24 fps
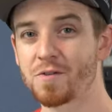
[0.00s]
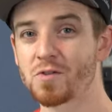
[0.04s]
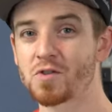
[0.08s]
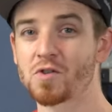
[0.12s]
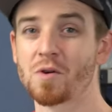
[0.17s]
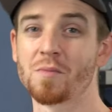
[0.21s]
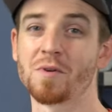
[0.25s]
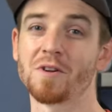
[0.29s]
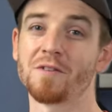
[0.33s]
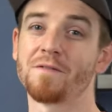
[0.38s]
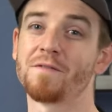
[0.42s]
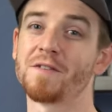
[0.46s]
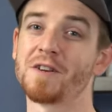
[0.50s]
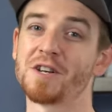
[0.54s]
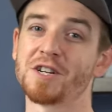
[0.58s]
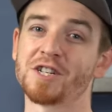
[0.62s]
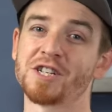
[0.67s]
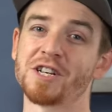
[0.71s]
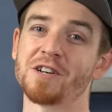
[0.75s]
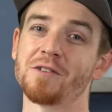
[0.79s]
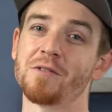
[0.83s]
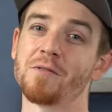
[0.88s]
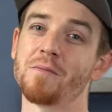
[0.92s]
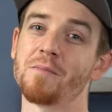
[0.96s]
So I'm going to
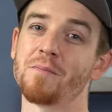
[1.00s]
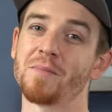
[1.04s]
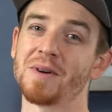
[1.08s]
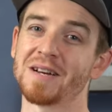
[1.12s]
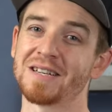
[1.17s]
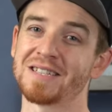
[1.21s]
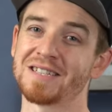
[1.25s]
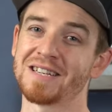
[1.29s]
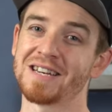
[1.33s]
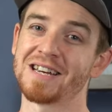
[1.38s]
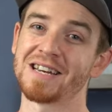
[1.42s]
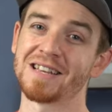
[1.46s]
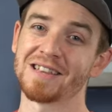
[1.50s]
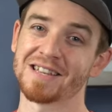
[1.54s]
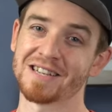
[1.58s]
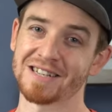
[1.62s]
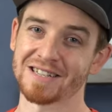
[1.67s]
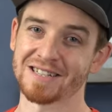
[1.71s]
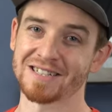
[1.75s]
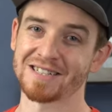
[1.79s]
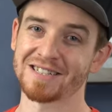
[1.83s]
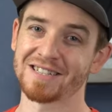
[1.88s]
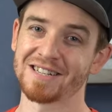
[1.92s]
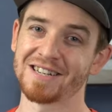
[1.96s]
finish it by saying
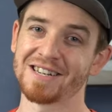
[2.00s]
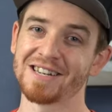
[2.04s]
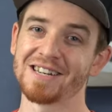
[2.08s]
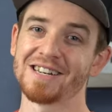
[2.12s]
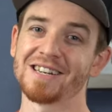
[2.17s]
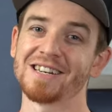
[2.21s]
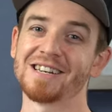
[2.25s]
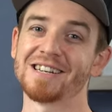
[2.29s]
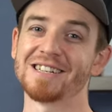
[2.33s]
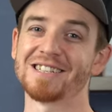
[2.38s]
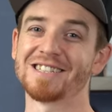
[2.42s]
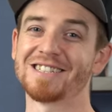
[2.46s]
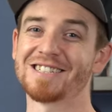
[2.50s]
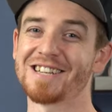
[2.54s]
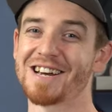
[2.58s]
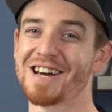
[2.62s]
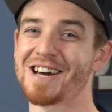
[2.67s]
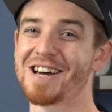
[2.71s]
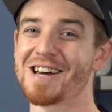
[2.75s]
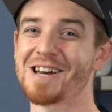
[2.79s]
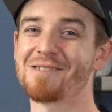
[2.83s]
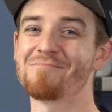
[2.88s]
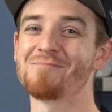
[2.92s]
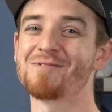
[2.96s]
this: it's
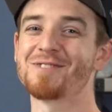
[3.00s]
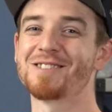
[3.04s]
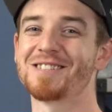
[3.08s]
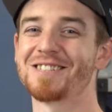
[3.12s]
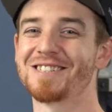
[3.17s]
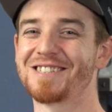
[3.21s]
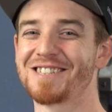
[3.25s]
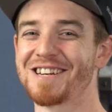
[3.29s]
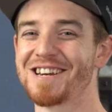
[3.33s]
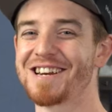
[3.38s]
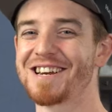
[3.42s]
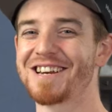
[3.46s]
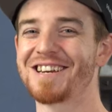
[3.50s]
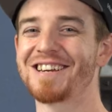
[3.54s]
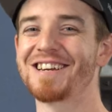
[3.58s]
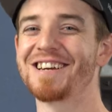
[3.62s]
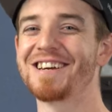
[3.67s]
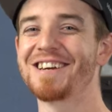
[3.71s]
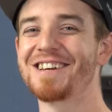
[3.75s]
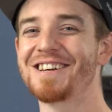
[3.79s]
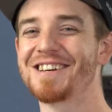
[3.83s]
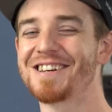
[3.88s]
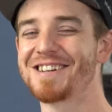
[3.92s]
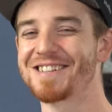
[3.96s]
time to take
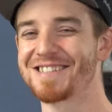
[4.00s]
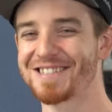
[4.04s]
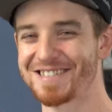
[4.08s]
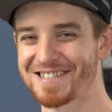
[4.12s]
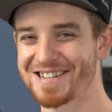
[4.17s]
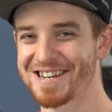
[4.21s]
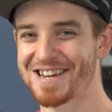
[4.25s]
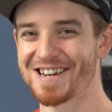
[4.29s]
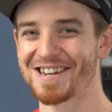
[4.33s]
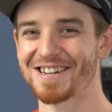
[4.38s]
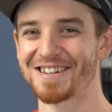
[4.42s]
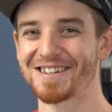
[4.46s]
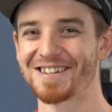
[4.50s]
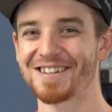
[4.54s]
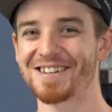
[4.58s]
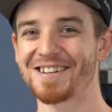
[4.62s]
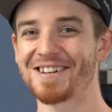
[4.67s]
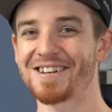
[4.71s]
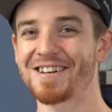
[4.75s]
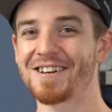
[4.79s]
a stand.